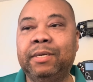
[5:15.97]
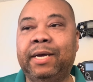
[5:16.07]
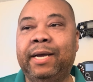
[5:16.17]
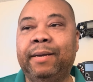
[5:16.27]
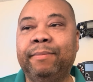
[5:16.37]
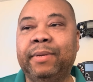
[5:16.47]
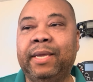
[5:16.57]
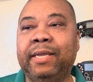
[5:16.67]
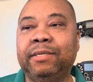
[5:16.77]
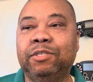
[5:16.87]

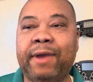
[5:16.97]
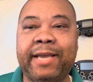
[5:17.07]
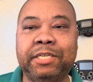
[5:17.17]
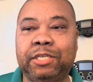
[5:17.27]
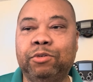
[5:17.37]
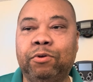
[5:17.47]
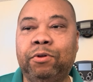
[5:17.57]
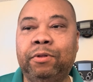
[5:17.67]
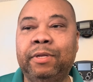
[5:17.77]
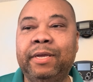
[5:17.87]
and traction
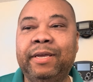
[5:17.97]
control